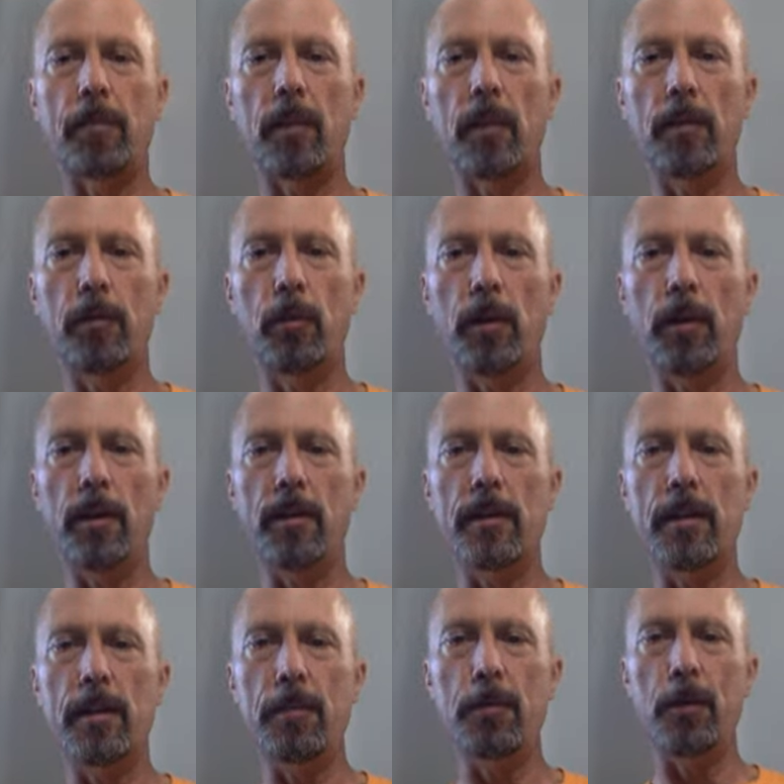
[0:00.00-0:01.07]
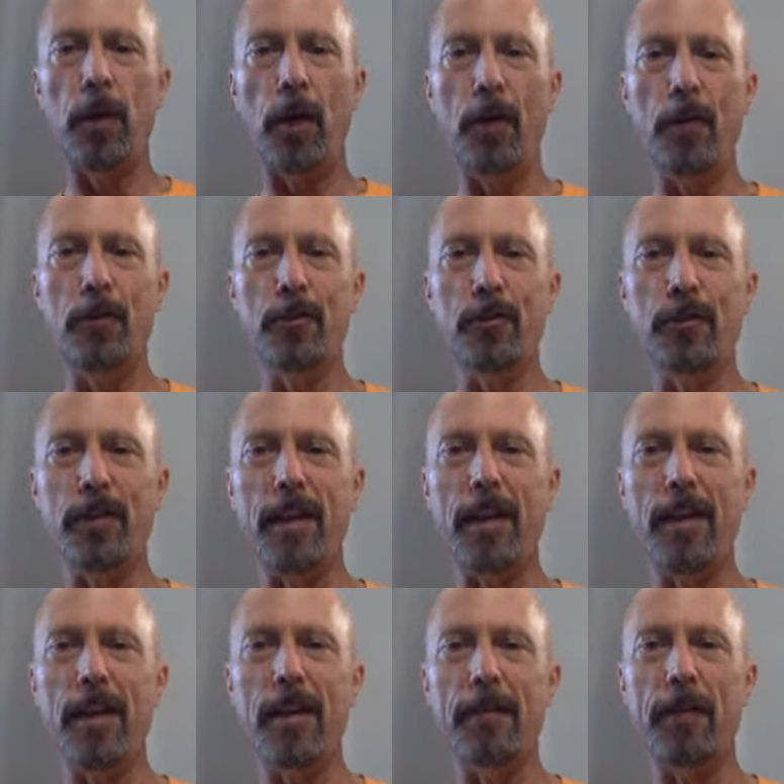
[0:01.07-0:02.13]
If you want a deeper
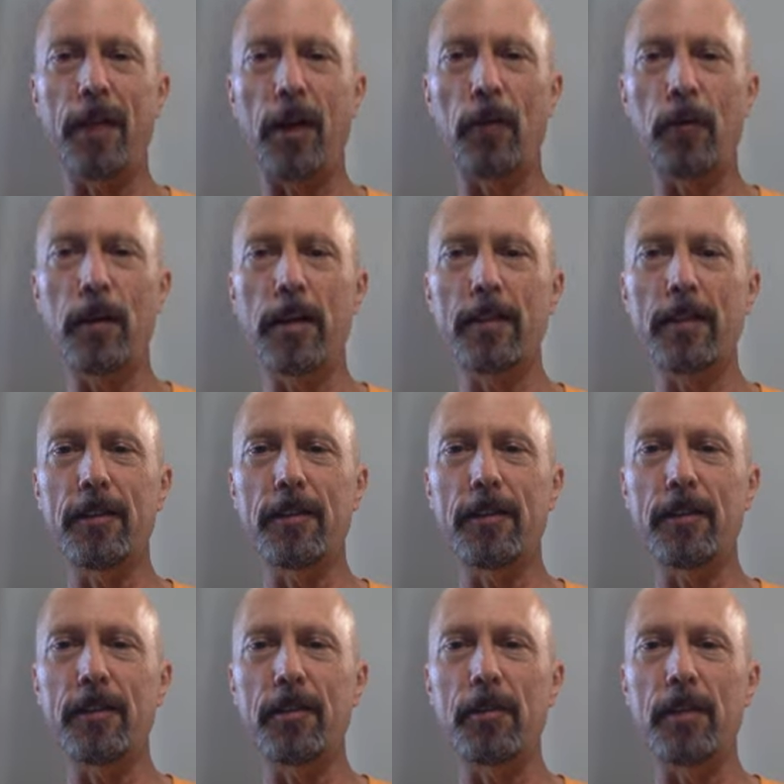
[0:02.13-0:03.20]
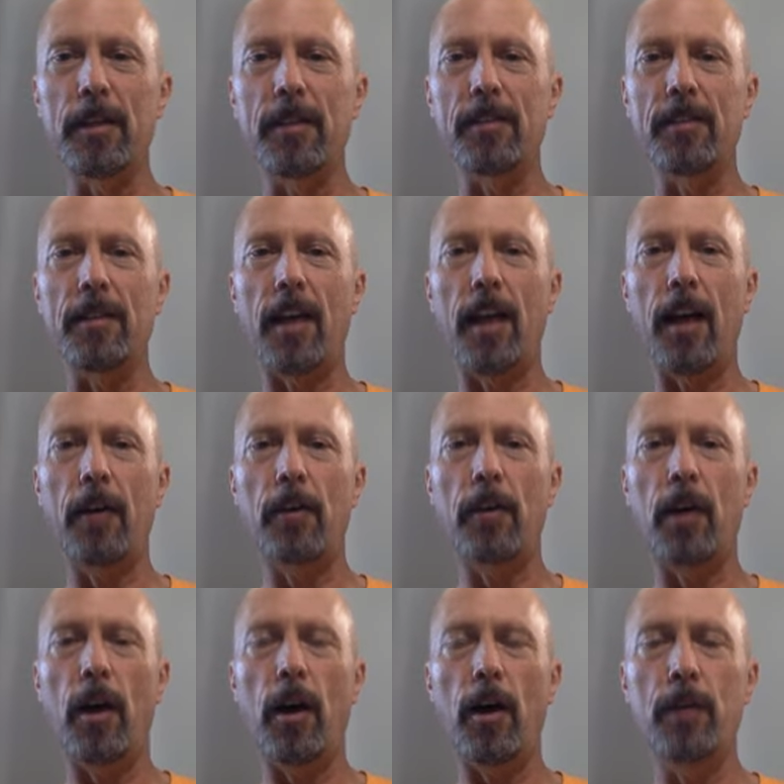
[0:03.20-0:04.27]
understanding of how rigged the system is and how to
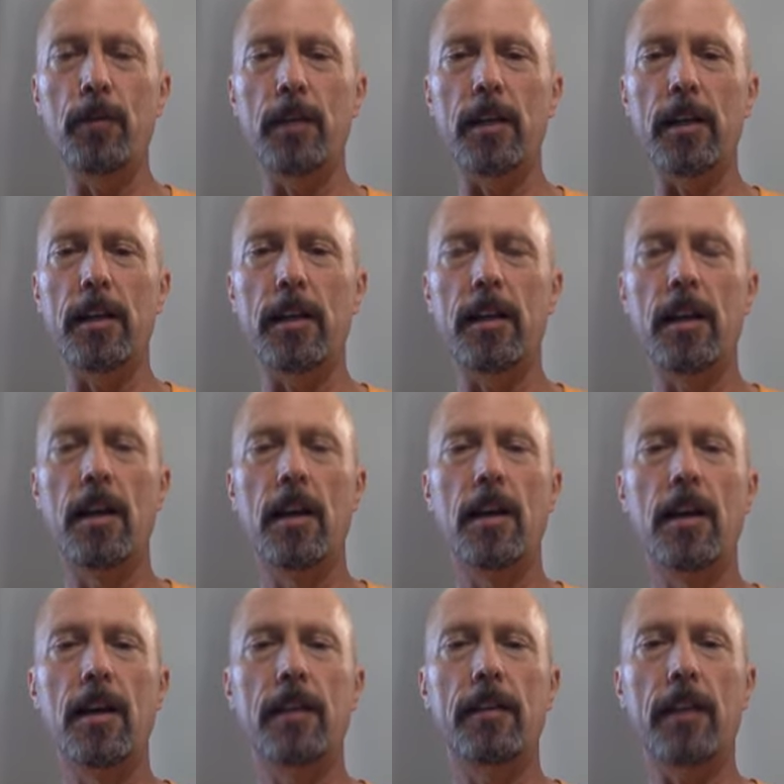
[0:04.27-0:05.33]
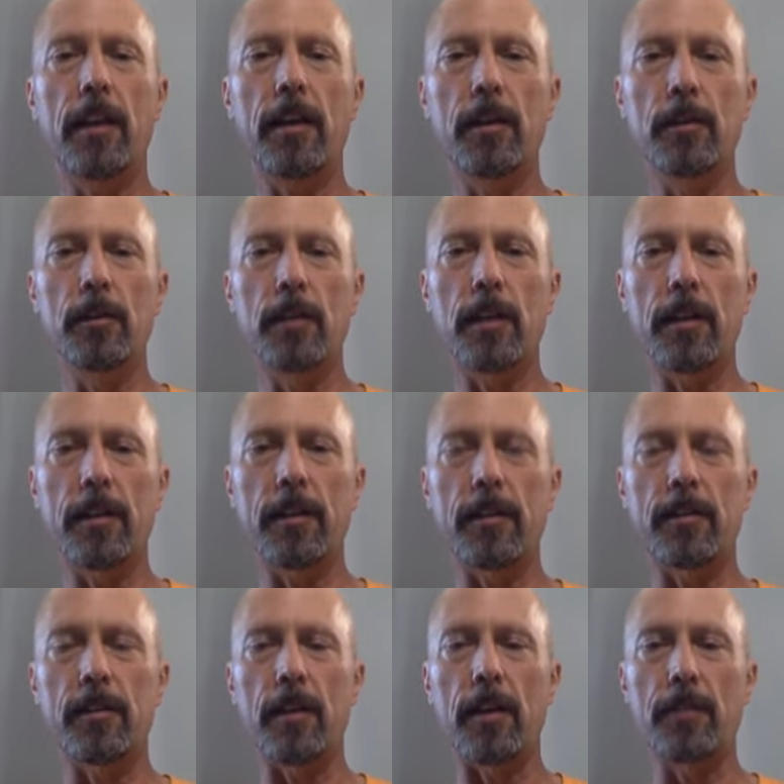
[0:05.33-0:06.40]
unrig it, take a look at
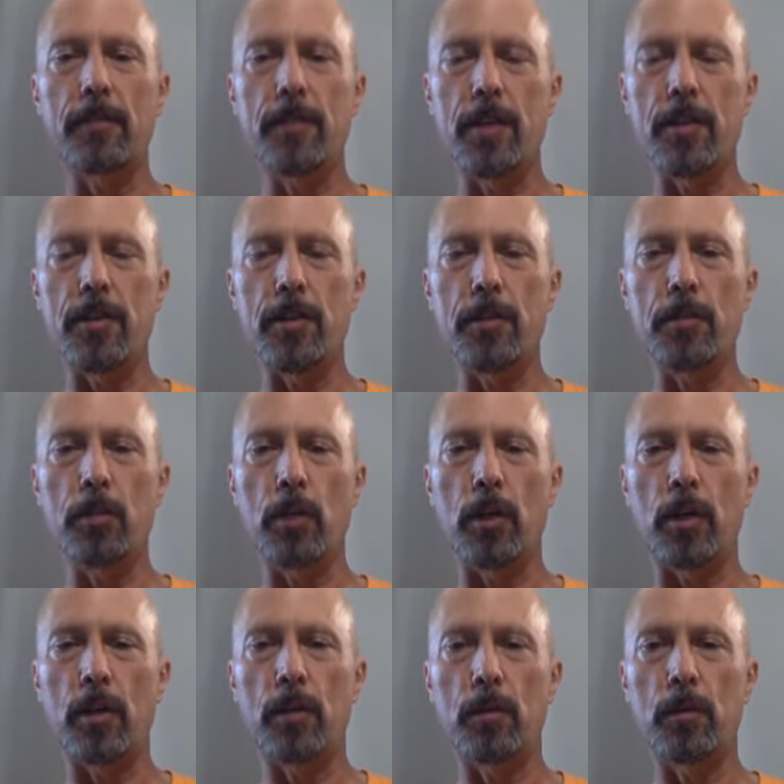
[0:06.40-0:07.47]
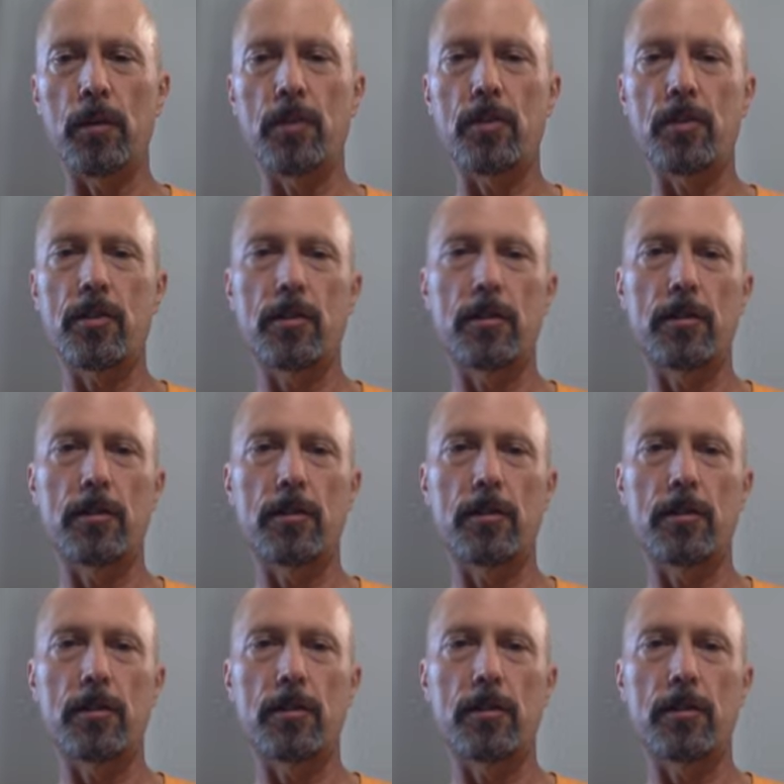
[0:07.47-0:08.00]
this life-changing book, which